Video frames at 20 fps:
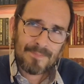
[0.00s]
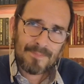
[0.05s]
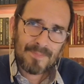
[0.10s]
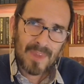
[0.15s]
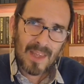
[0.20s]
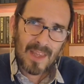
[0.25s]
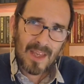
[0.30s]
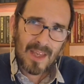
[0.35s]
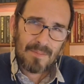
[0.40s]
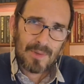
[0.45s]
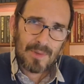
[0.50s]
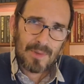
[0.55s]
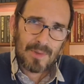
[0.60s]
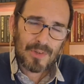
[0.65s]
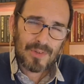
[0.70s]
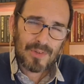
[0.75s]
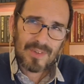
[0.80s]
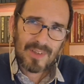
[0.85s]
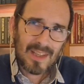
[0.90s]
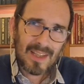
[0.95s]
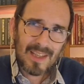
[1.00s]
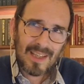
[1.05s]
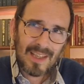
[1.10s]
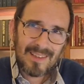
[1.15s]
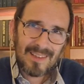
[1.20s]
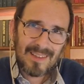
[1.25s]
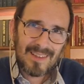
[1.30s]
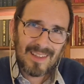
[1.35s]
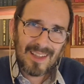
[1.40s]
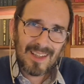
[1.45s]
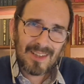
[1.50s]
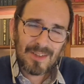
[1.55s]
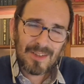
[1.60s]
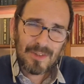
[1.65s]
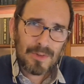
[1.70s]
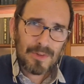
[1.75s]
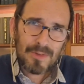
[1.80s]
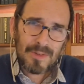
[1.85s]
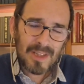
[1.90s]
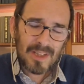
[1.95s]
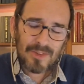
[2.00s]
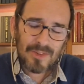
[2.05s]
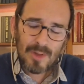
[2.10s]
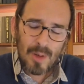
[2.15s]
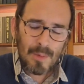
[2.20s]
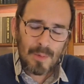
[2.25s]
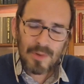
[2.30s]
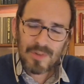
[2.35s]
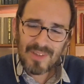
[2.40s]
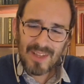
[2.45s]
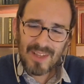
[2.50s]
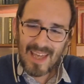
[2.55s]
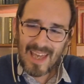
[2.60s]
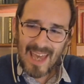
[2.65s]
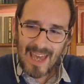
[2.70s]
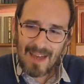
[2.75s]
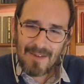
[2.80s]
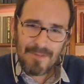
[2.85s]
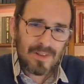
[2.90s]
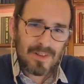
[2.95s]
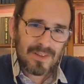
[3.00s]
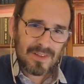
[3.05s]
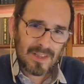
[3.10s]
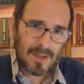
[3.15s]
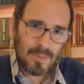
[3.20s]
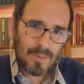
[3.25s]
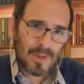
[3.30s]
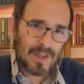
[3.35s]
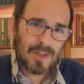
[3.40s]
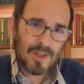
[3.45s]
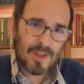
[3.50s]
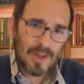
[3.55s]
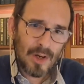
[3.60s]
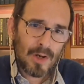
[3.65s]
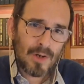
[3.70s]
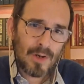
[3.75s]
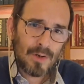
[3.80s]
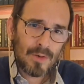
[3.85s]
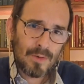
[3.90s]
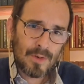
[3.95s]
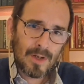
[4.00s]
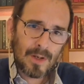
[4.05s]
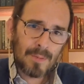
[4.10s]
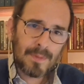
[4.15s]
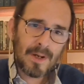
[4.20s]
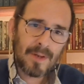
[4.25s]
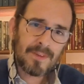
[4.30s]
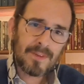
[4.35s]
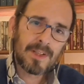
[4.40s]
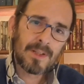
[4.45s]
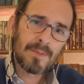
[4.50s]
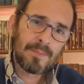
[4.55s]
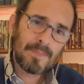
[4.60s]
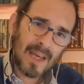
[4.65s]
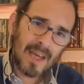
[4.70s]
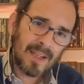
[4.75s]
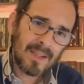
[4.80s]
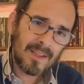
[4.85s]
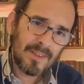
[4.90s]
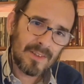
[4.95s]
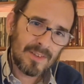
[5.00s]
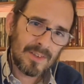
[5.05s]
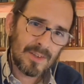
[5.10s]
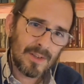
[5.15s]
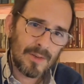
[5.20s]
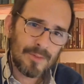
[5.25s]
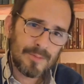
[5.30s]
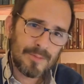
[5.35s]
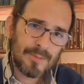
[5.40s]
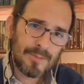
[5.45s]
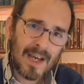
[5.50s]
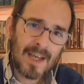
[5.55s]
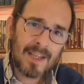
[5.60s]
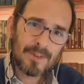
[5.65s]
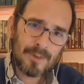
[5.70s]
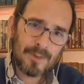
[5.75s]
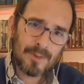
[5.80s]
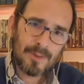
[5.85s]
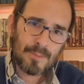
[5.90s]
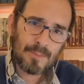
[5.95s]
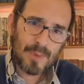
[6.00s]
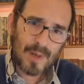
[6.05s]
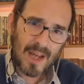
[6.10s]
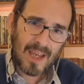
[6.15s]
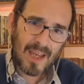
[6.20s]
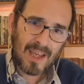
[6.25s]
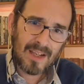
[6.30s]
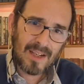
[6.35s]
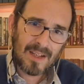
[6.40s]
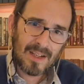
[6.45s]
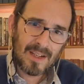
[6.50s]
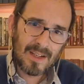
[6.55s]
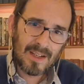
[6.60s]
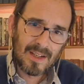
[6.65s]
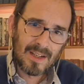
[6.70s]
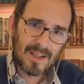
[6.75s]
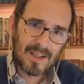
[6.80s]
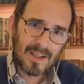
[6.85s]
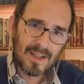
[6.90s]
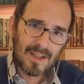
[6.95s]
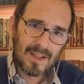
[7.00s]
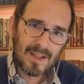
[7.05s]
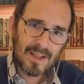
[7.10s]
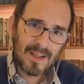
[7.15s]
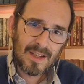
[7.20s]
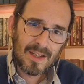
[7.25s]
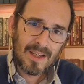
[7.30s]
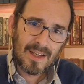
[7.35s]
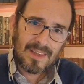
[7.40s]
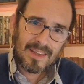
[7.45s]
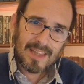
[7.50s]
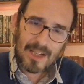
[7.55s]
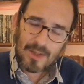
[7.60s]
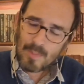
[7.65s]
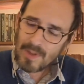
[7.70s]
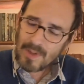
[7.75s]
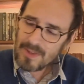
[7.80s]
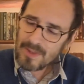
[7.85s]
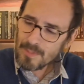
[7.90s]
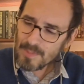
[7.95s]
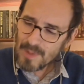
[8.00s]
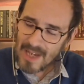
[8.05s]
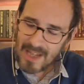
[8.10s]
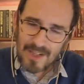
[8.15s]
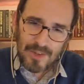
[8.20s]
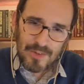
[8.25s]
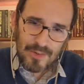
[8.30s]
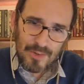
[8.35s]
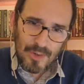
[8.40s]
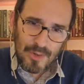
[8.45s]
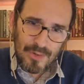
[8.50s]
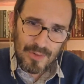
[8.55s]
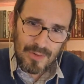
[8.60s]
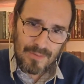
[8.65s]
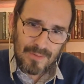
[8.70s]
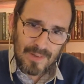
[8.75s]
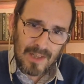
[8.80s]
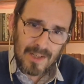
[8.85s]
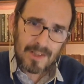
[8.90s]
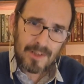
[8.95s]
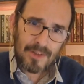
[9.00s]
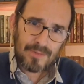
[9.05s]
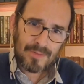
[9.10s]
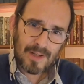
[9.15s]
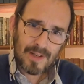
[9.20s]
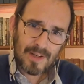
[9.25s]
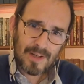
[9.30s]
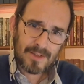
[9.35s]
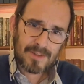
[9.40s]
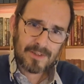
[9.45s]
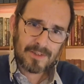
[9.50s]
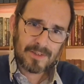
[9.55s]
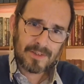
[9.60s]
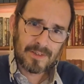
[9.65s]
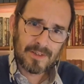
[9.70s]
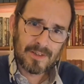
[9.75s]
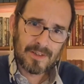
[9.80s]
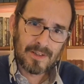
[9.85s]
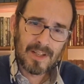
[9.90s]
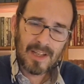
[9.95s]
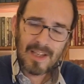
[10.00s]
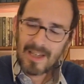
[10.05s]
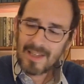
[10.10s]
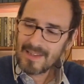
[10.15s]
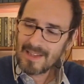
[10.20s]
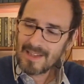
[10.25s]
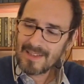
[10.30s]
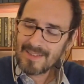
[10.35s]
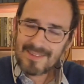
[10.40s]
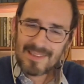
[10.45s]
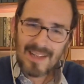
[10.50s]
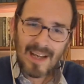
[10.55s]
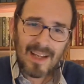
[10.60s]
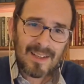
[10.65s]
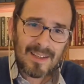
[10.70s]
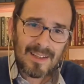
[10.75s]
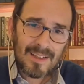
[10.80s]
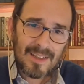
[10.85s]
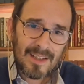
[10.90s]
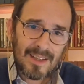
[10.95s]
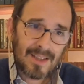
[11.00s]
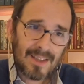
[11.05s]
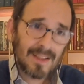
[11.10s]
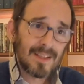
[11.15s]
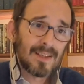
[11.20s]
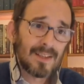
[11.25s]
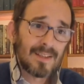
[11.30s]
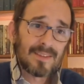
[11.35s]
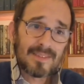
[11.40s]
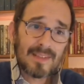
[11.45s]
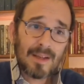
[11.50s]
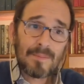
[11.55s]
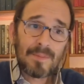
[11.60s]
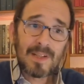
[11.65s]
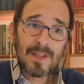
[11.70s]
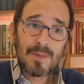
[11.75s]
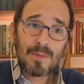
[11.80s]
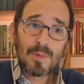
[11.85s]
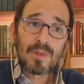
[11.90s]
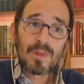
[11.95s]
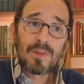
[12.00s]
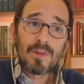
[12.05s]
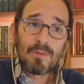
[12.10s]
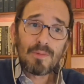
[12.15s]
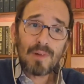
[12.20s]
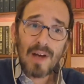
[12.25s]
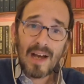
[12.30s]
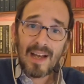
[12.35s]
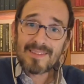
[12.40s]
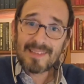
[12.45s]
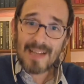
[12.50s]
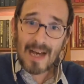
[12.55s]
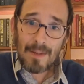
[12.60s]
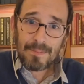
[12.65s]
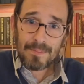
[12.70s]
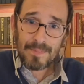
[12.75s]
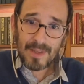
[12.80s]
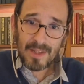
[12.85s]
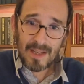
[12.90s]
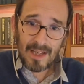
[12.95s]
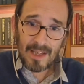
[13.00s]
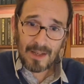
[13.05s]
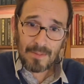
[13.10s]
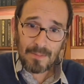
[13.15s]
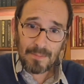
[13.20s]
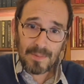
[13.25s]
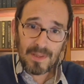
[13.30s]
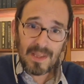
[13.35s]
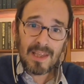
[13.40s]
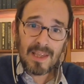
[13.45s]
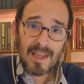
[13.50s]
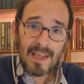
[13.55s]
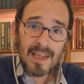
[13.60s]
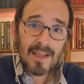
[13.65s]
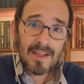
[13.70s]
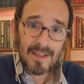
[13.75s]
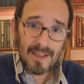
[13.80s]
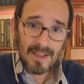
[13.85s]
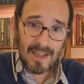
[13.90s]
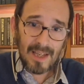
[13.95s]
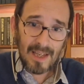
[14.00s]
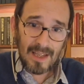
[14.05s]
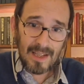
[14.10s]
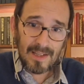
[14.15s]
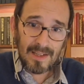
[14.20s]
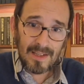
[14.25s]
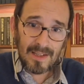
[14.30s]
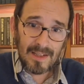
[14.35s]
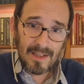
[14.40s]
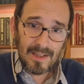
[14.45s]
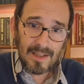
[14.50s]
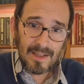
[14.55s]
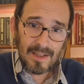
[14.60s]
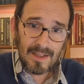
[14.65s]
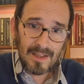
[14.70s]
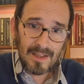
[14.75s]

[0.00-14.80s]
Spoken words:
it contradicts almost everything we know about the dependency of mind on brain. That when the brain is so severely dysfunctional, that suddenly somebody would rise up again, be here again.